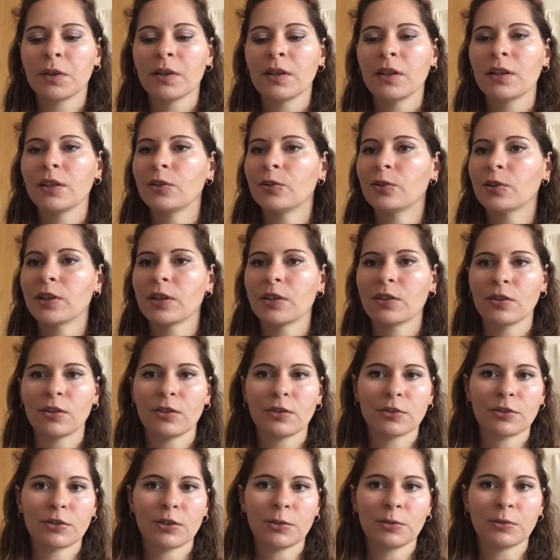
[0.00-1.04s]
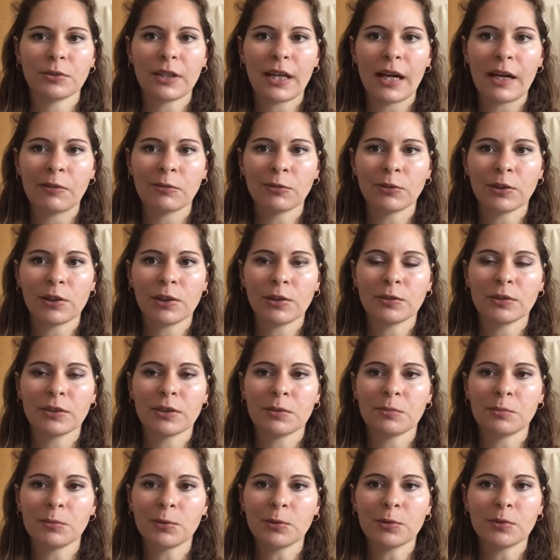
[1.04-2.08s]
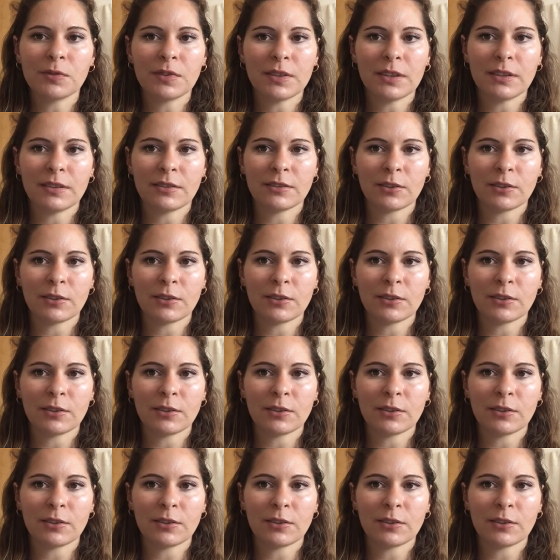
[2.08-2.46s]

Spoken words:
You can also download the movies